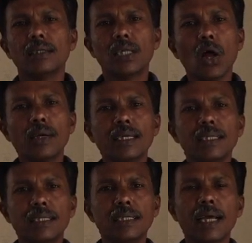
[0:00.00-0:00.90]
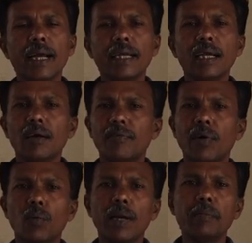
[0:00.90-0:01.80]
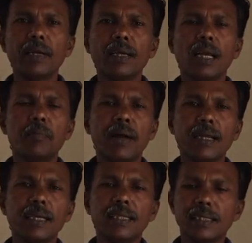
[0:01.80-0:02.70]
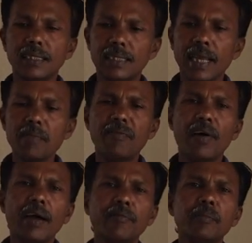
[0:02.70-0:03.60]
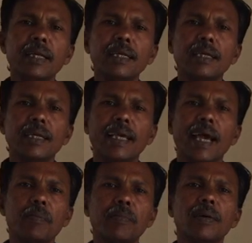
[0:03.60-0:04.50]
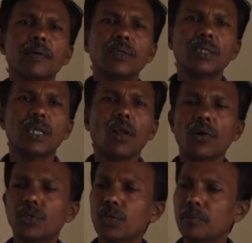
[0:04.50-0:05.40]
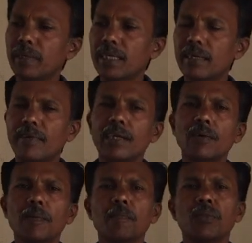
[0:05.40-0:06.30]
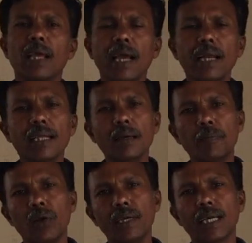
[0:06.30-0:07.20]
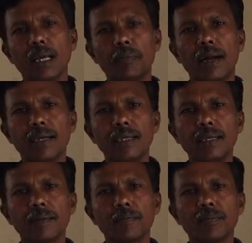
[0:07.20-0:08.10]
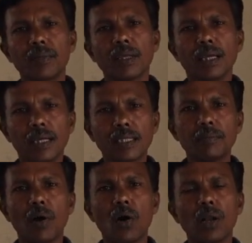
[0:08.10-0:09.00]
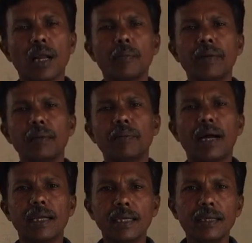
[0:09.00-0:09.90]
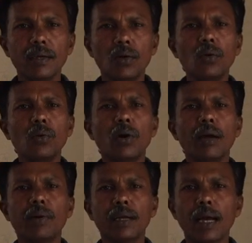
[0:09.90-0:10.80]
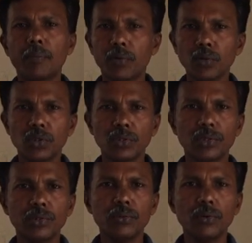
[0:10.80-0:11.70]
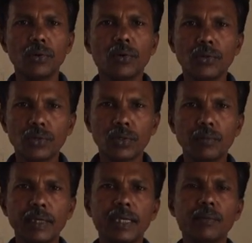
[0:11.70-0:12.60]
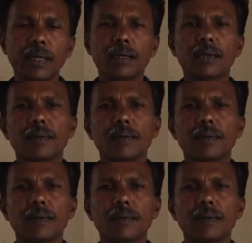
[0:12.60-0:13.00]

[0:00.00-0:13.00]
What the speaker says: slot is decided for one particular party, the same 5-minute gap slot should be given to another political party, a small or a big party, whoever approaches you should be given.